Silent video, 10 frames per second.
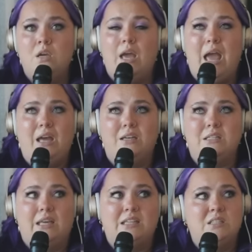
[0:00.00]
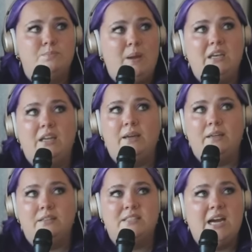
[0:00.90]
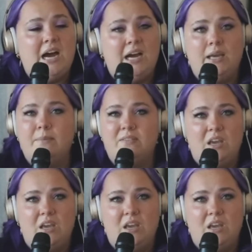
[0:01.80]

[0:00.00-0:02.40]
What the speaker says: and like spending time at